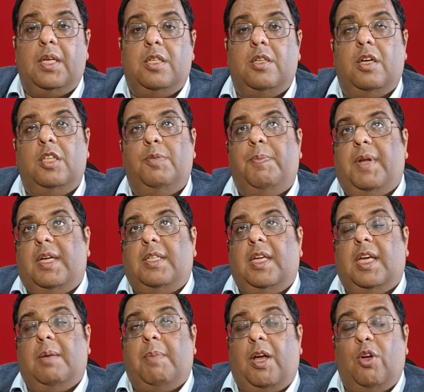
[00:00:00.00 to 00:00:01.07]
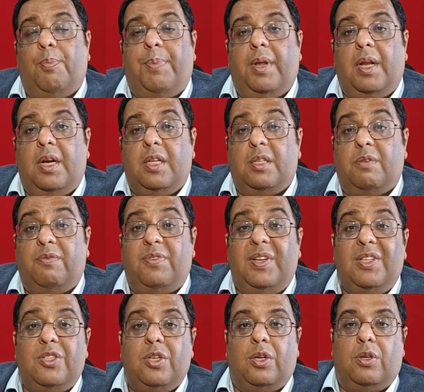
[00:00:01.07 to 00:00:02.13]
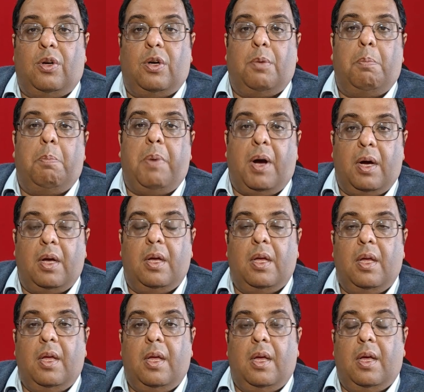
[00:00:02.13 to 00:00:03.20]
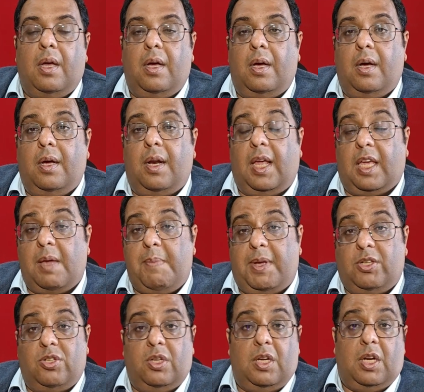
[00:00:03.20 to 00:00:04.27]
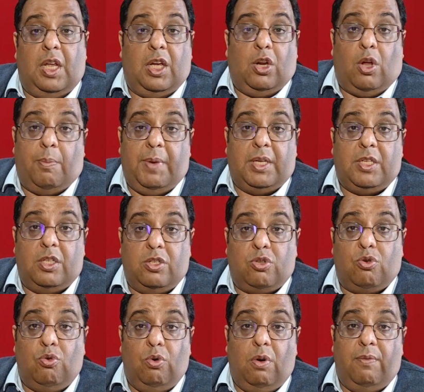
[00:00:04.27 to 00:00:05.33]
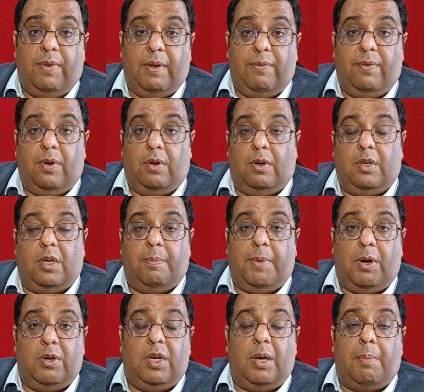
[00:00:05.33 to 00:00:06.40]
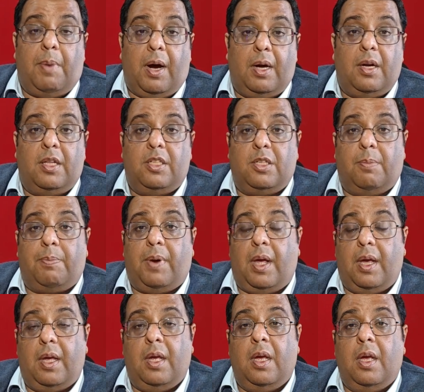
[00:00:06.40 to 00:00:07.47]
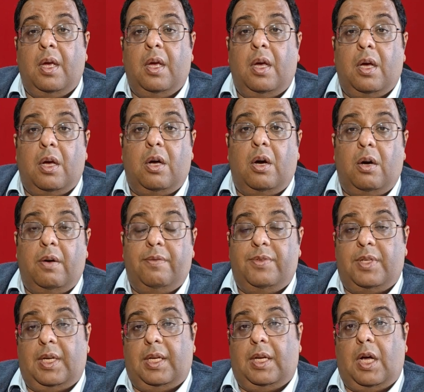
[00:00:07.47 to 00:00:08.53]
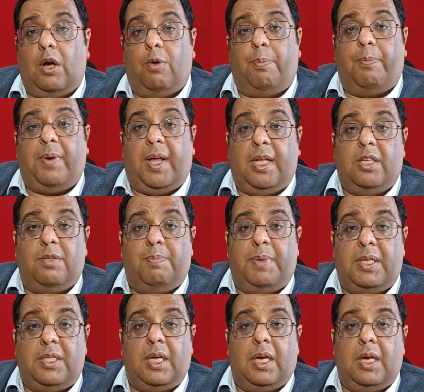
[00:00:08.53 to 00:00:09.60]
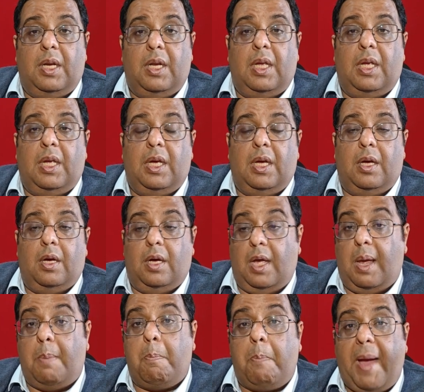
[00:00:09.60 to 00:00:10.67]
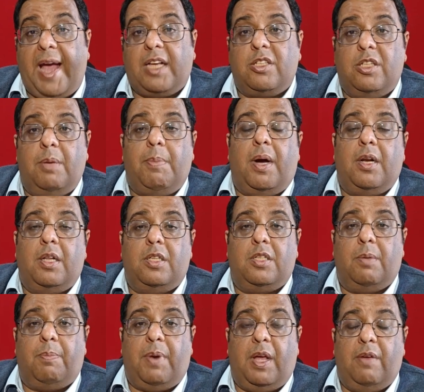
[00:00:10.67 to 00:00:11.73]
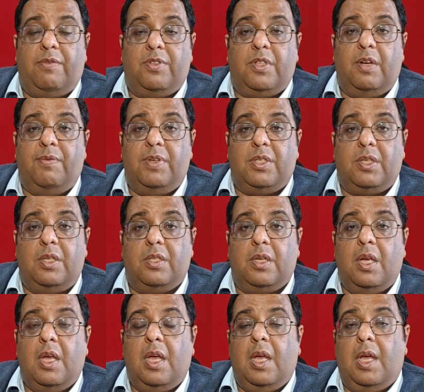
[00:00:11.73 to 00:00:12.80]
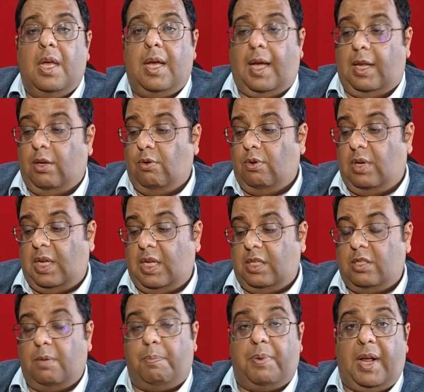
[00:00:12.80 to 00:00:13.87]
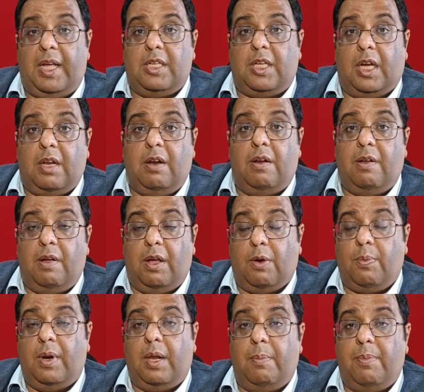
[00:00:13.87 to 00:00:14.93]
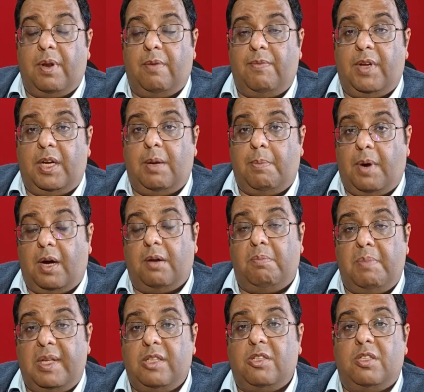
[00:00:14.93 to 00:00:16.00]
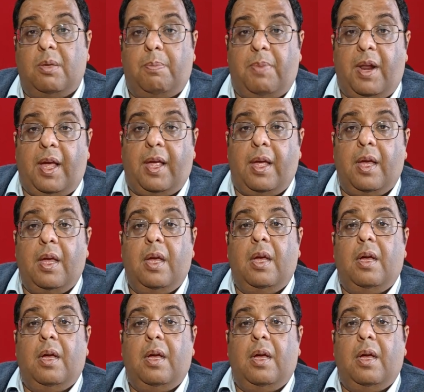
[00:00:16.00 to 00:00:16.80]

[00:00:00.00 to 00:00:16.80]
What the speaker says: Surge pricing, in my opinion, is a feature, not a bug. Like I mentioned, in economics in school, we've learned about demand and supply curves and how price basically impacts demand and supply of services, and you reach a price equilibrium where demand meets supply.